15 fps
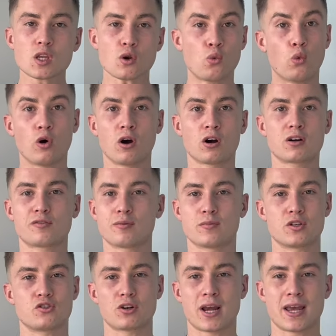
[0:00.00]
water from
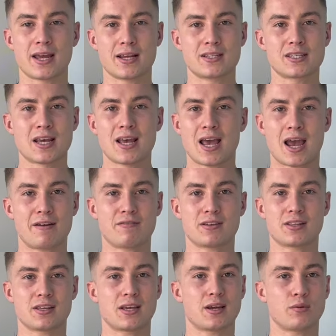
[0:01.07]
the drains.
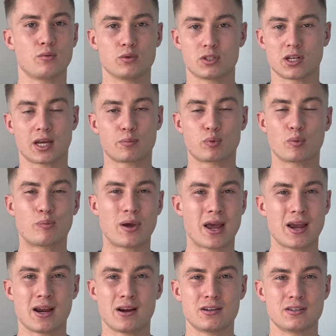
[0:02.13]
Everything was like
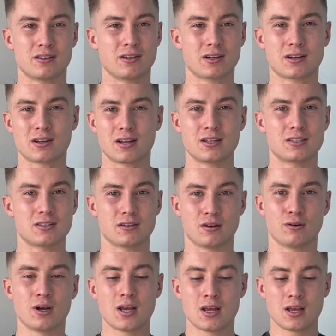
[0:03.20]
prepared to the nines.
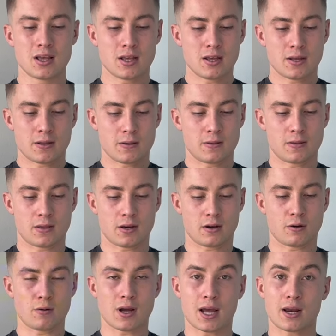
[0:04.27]
So, you
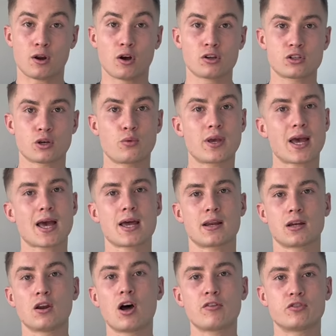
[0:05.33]
know, and also we had a
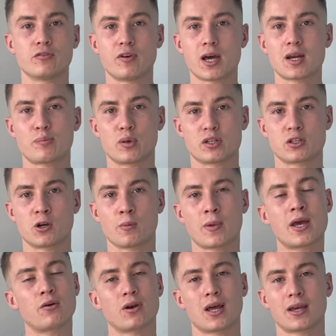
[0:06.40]
lot of developers come
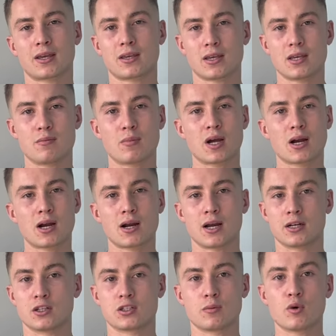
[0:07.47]
out, like Imar
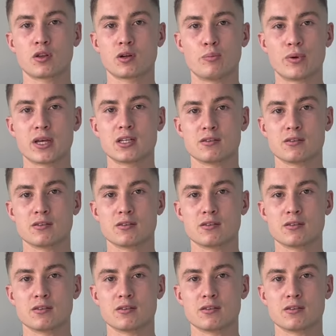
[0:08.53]
and some other big